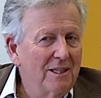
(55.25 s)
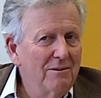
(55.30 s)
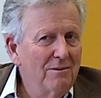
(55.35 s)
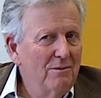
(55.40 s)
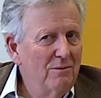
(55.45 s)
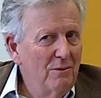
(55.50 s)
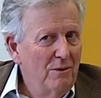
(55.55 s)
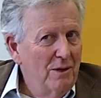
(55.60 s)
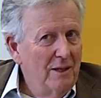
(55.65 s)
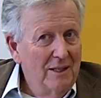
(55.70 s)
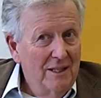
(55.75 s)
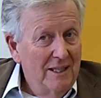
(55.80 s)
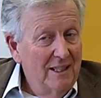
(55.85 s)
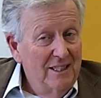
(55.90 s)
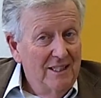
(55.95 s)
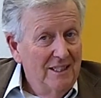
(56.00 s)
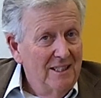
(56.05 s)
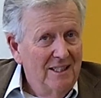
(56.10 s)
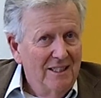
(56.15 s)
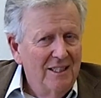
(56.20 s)
So
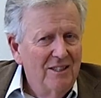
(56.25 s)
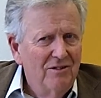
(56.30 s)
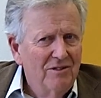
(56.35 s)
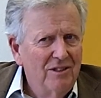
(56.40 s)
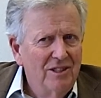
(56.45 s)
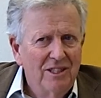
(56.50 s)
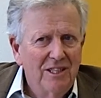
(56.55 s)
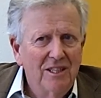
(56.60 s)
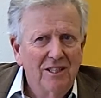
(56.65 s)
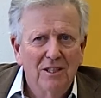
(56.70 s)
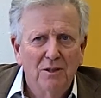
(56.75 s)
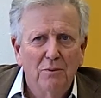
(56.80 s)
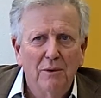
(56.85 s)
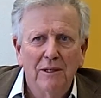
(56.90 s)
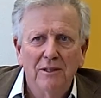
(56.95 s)
is this research?